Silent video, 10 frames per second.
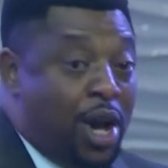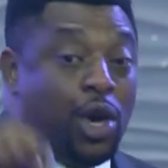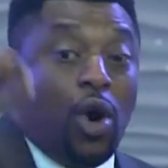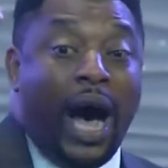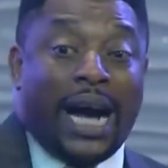
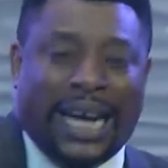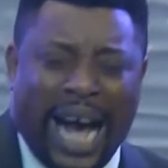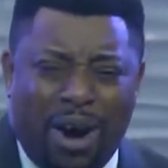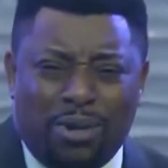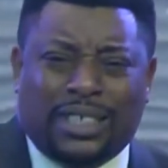your
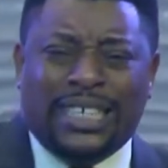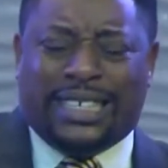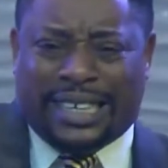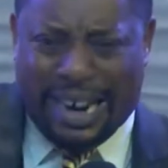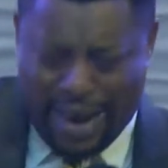account
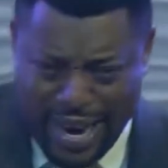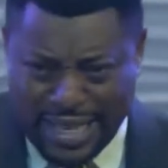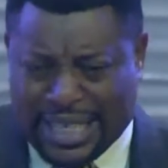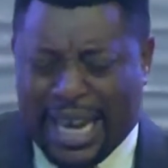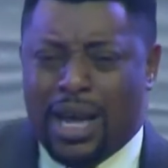is
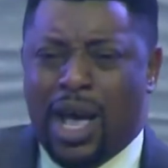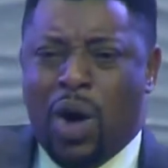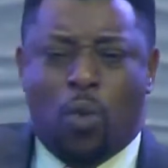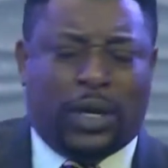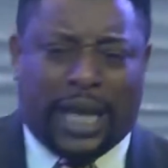credited
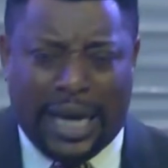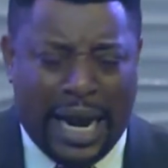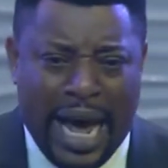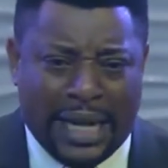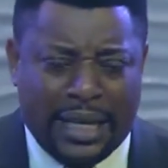with an
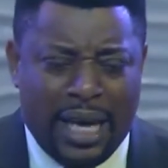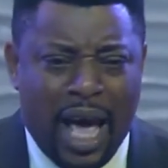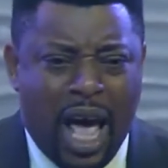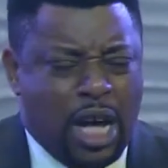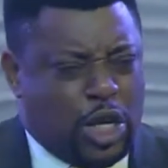alert.
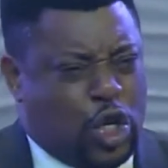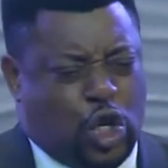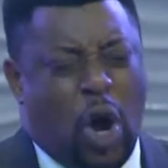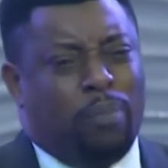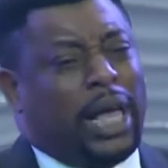
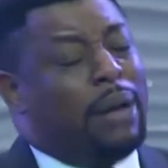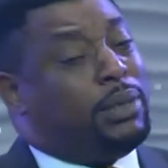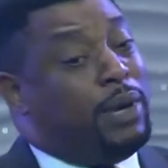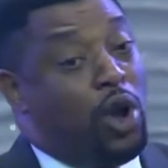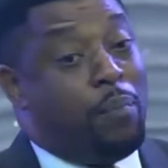Sometimes
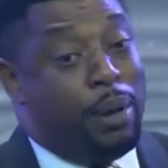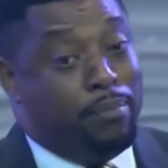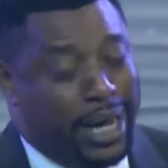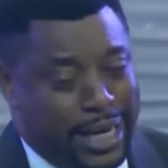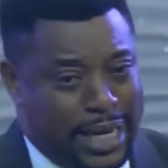it may not be
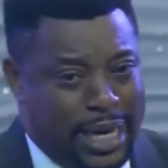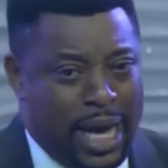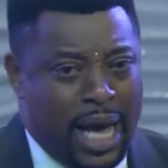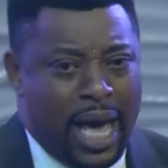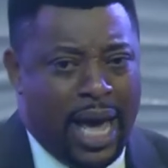money,
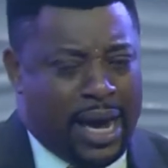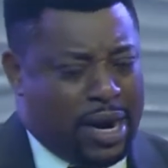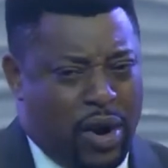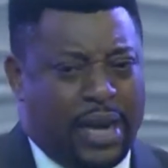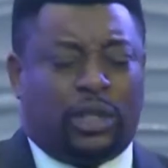a
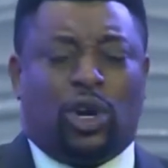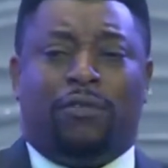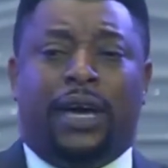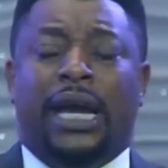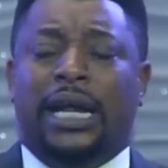credit
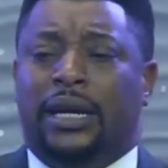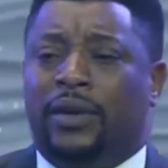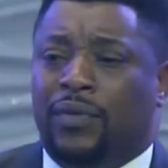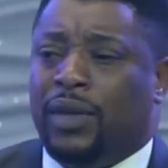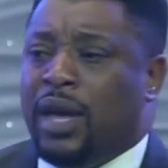of healing,
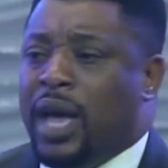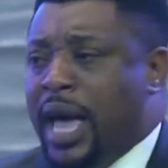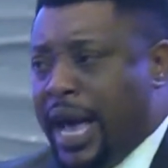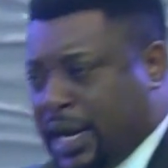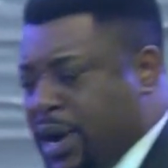
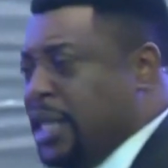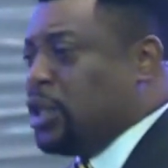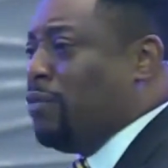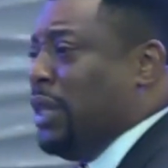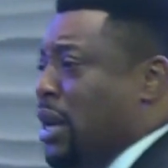a credit
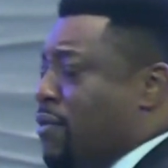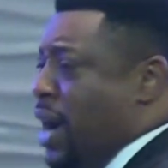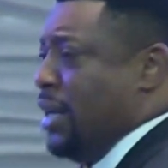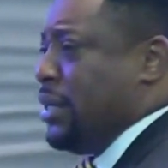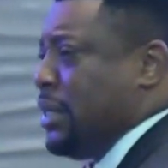of
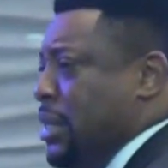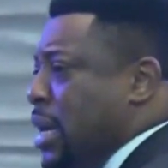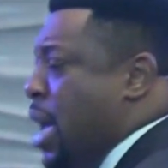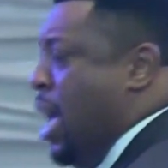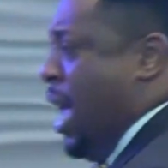deliverance,
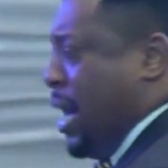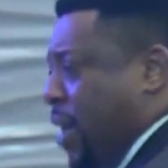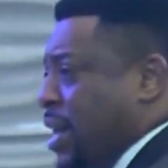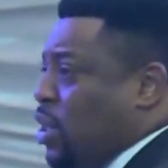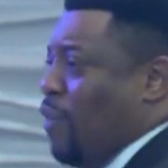a
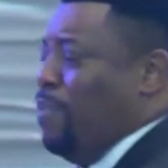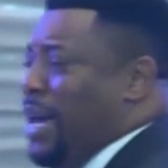credit of